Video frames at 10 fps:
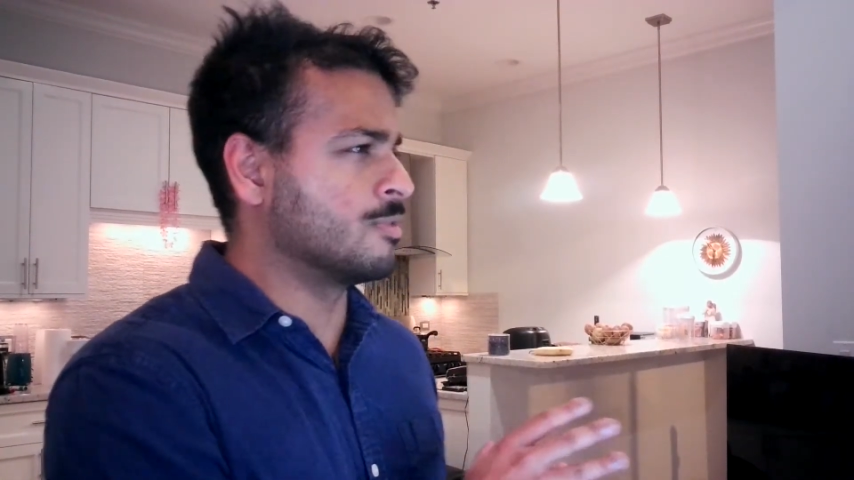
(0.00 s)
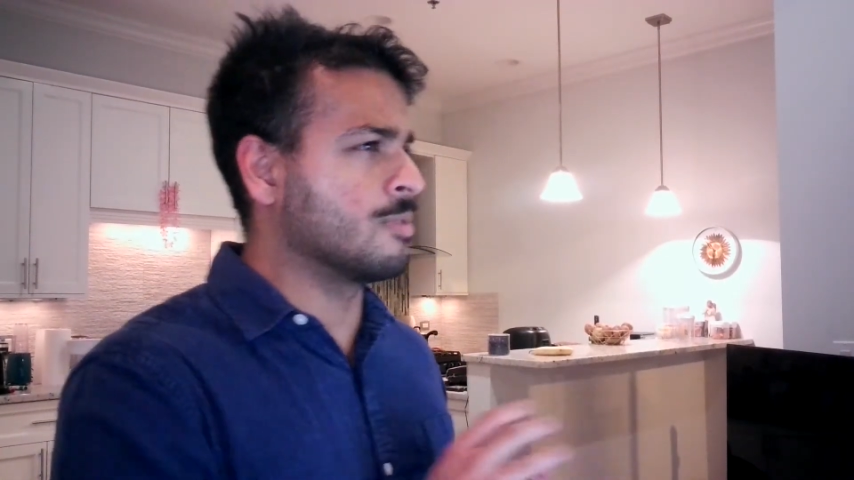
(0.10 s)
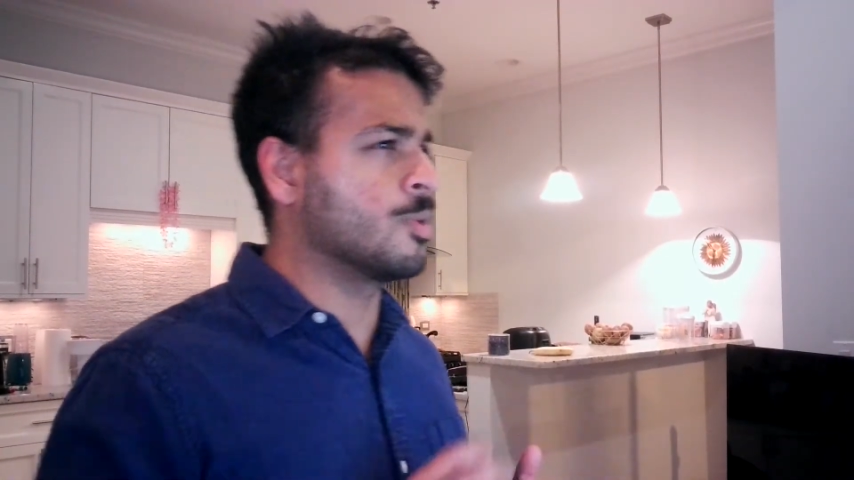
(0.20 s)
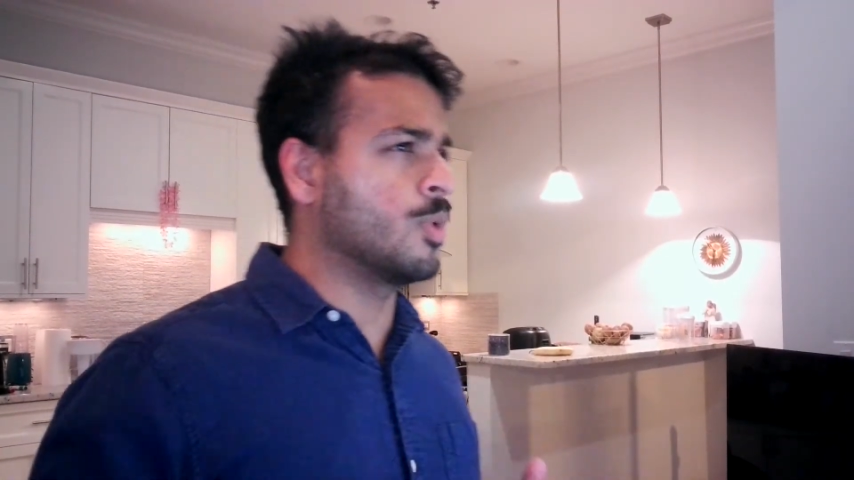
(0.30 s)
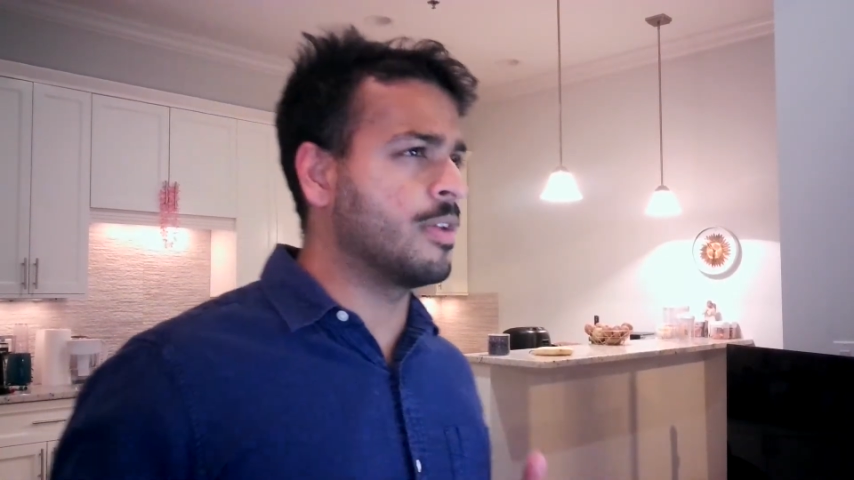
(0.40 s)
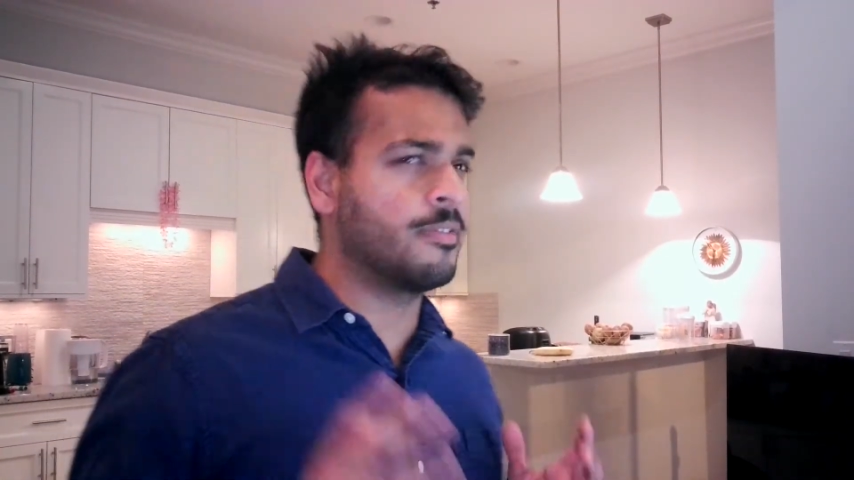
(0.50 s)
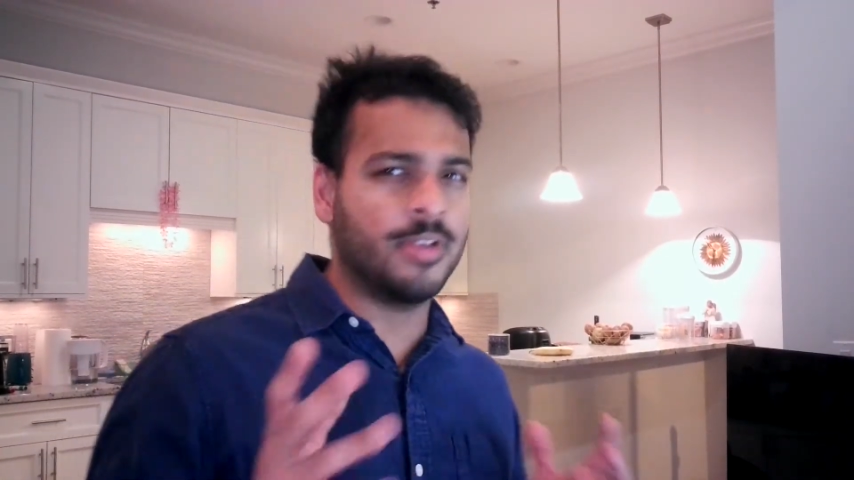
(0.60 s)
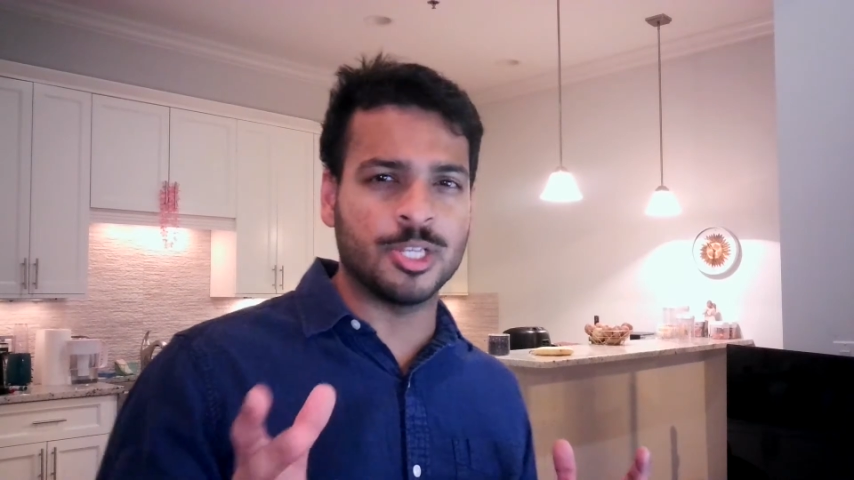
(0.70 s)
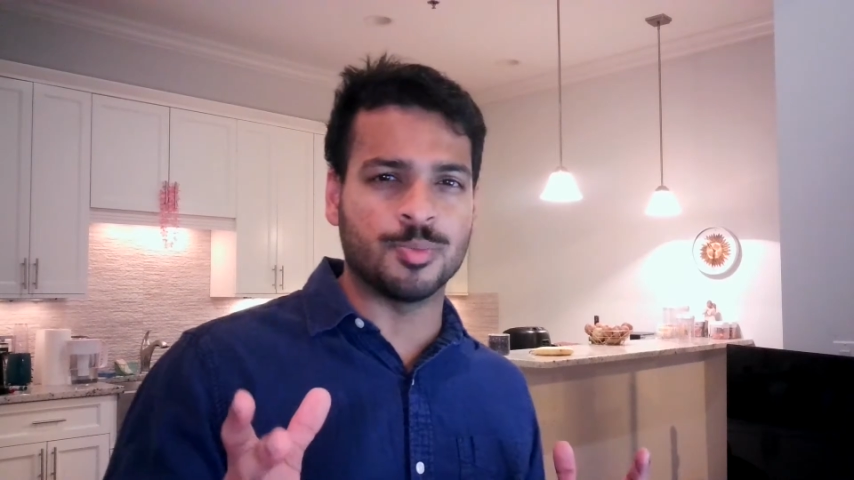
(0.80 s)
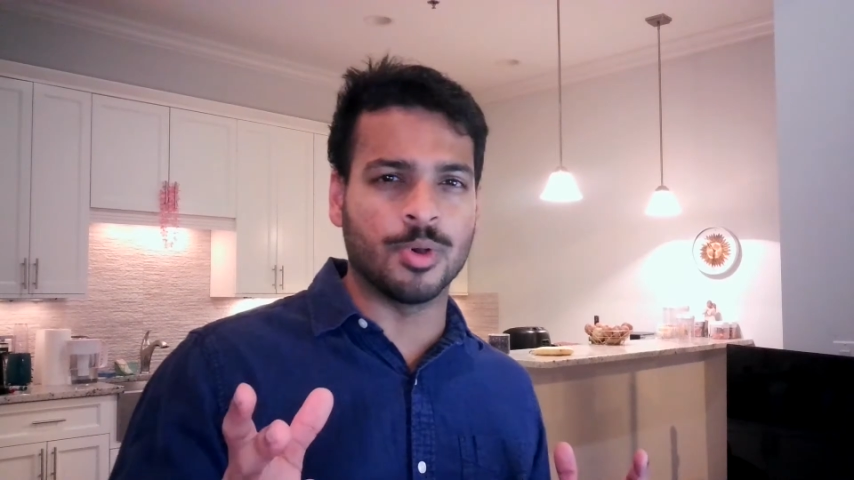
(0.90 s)
from the way
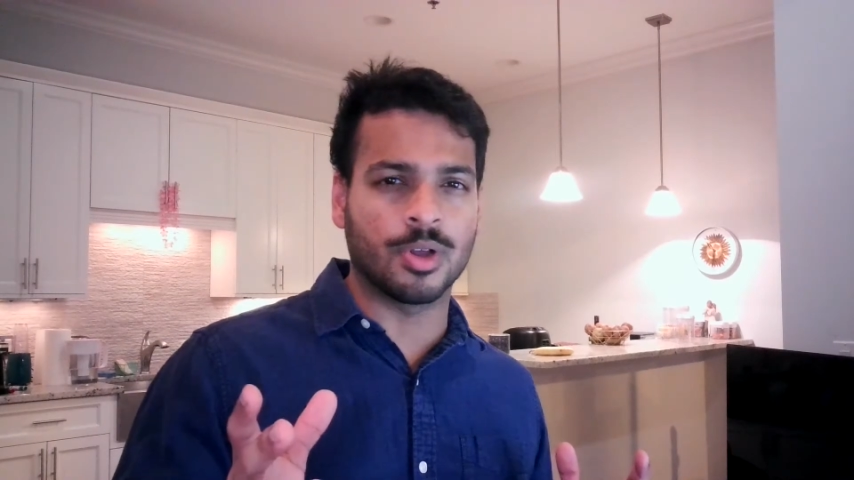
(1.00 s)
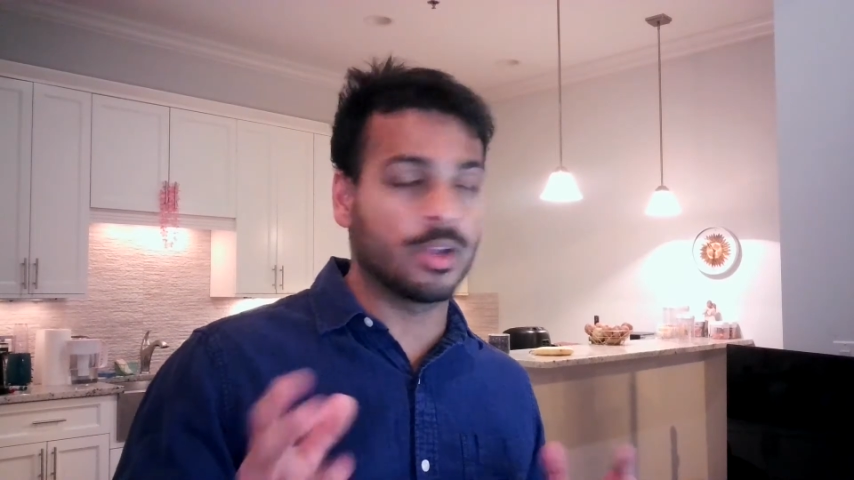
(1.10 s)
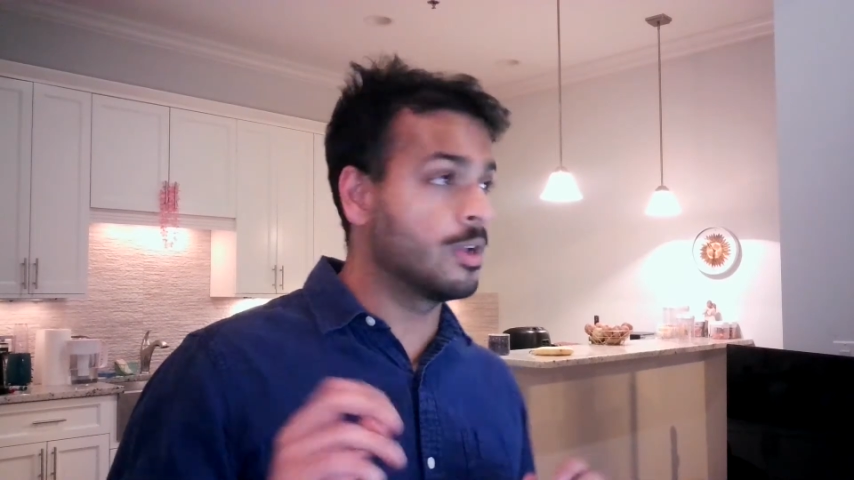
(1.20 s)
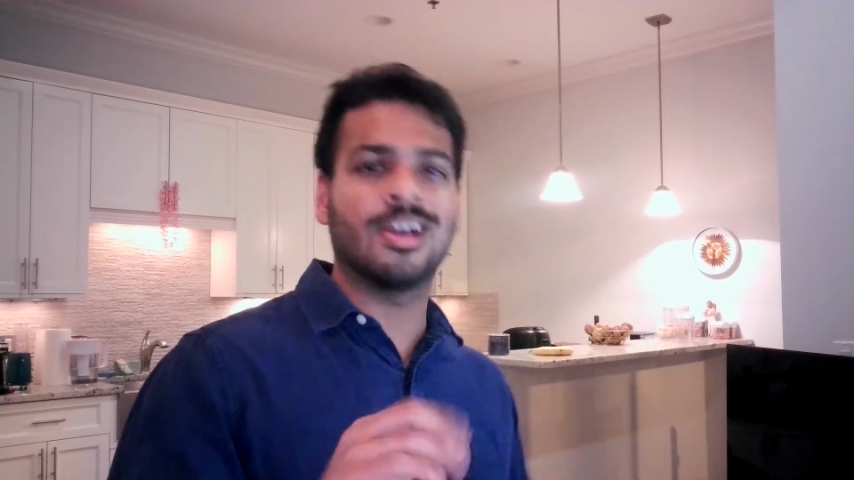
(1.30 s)
Facebook,